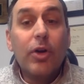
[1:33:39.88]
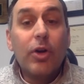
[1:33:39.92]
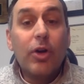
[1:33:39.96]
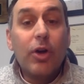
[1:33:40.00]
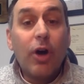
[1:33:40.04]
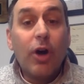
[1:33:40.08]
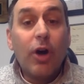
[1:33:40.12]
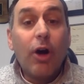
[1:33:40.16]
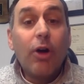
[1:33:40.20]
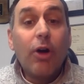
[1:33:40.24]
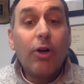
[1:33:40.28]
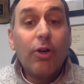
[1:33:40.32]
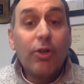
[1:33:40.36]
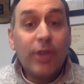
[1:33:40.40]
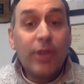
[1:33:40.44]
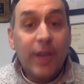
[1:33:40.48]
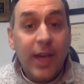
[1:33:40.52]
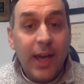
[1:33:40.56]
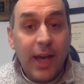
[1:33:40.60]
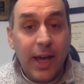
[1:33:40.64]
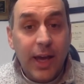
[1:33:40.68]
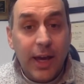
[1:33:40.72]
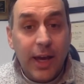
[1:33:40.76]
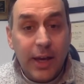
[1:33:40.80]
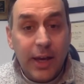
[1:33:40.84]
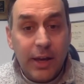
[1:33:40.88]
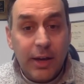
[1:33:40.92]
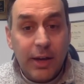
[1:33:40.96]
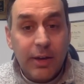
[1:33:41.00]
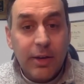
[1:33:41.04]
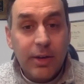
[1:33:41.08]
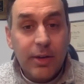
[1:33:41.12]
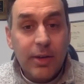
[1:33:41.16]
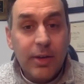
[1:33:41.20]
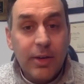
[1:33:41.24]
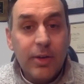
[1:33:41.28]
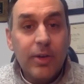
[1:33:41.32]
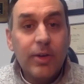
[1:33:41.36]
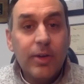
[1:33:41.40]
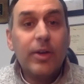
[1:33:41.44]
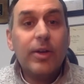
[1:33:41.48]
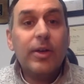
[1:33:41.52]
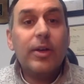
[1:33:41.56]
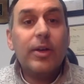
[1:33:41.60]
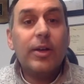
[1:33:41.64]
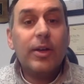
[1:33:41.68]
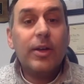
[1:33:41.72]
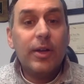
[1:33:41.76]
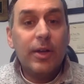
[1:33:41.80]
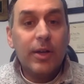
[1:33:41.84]
Karl King.
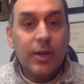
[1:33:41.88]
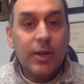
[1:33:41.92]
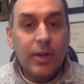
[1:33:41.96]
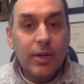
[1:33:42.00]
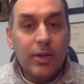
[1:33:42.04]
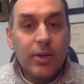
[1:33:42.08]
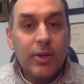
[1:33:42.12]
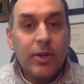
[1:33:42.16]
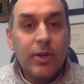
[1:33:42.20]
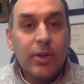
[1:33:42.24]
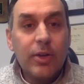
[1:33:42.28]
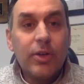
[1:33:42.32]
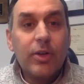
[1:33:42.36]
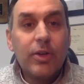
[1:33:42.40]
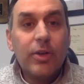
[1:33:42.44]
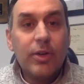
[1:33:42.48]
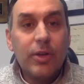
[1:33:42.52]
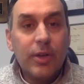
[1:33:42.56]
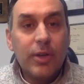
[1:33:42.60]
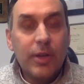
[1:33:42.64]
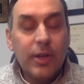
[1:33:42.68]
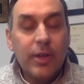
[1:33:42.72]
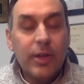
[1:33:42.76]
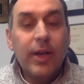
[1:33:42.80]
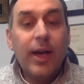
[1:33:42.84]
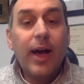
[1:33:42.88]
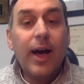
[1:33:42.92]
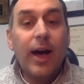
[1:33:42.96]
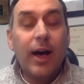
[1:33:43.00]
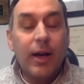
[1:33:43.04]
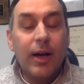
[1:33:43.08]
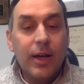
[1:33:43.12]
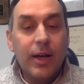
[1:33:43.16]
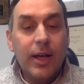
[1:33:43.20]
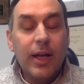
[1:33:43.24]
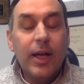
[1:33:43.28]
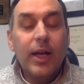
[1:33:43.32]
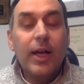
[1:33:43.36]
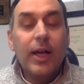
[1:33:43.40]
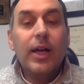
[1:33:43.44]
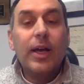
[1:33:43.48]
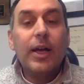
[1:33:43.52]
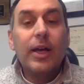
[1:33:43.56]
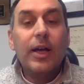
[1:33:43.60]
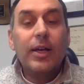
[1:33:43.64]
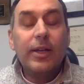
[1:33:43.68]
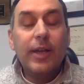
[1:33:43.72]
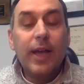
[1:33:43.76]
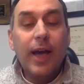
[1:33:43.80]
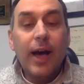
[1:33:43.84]
Oh yeah, March King, sure.
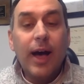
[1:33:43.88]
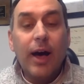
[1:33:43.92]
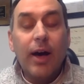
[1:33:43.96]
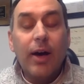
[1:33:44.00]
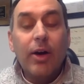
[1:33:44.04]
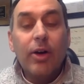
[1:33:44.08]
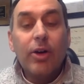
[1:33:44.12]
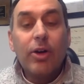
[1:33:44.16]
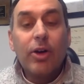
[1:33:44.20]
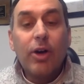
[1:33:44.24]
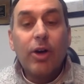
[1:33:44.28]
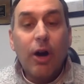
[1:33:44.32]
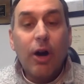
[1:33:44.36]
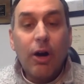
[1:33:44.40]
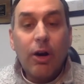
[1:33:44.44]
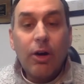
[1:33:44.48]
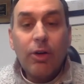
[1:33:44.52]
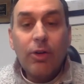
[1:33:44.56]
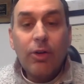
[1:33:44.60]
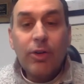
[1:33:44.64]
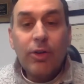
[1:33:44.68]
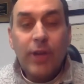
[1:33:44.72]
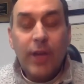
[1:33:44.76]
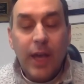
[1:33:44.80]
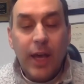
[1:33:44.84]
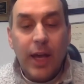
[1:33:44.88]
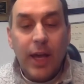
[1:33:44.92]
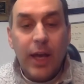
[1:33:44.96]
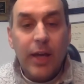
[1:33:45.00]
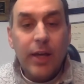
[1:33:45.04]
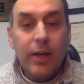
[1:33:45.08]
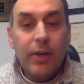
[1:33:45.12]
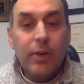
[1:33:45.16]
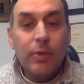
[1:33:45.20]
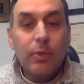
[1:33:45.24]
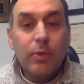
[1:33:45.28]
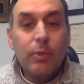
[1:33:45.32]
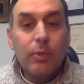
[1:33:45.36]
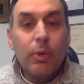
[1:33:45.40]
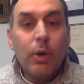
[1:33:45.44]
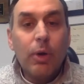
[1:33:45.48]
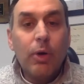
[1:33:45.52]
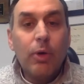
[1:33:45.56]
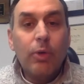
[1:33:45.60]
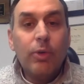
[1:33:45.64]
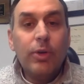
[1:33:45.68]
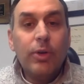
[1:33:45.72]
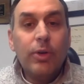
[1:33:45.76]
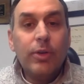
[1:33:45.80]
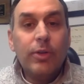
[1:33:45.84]
Yeah, Karl King
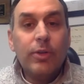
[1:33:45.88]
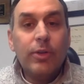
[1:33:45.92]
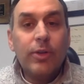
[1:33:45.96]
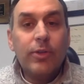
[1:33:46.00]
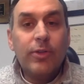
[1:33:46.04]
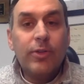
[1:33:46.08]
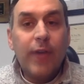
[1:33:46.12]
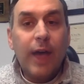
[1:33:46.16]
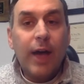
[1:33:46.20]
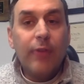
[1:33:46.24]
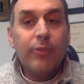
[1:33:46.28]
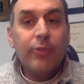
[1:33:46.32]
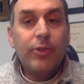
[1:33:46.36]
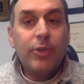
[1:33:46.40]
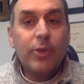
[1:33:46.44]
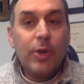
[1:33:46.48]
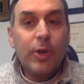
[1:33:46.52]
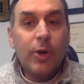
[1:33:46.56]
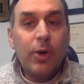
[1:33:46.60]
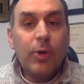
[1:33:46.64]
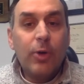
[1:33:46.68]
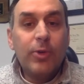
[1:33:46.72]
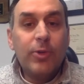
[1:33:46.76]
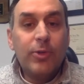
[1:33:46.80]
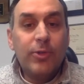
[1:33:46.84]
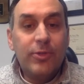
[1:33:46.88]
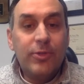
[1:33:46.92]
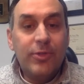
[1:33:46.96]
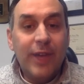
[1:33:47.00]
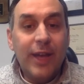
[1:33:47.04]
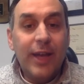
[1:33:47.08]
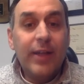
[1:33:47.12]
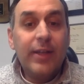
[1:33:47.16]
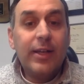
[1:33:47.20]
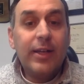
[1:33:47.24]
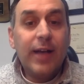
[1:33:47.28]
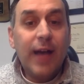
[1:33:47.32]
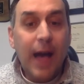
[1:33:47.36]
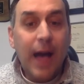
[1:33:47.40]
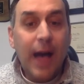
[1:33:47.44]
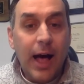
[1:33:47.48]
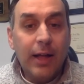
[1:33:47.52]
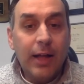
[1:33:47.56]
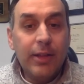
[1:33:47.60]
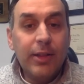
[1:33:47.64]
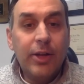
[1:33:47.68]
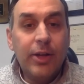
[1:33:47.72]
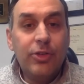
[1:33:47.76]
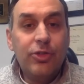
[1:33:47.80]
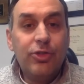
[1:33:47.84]
wrote the South Dakota State
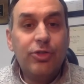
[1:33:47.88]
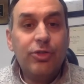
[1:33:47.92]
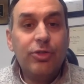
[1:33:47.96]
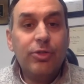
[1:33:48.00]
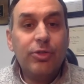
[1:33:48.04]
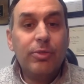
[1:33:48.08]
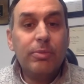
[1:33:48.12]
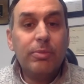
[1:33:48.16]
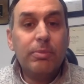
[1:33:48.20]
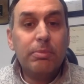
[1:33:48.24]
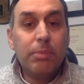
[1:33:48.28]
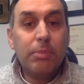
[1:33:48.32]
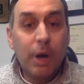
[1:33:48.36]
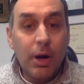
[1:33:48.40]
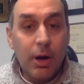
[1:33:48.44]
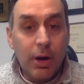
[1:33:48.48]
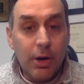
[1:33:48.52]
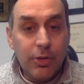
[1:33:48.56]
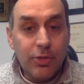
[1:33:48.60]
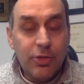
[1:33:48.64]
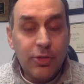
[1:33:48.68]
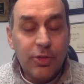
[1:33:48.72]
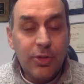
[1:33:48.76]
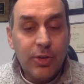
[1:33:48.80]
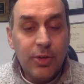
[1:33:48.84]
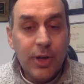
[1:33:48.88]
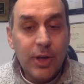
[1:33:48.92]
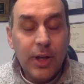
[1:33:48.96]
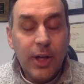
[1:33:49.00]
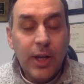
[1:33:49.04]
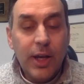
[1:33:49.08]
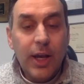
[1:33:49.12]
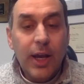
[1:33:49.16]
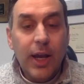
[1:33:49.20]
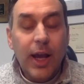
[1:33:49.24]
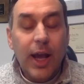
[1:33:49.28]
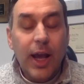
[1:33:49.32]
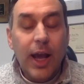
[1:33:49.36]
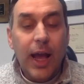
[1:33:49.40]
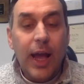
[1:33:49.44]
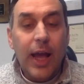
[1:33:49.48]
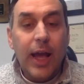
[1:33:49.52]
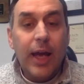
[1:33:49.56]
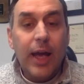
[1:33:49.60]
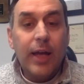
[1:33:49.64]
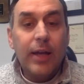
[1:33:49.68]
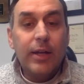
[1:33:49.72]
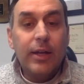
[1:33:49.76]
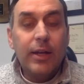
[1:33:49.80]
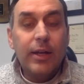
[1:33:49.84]
College March,
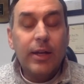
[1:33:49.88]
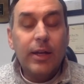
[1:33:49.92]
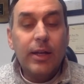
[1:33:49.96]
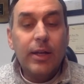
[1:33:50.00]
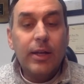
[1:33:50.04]
and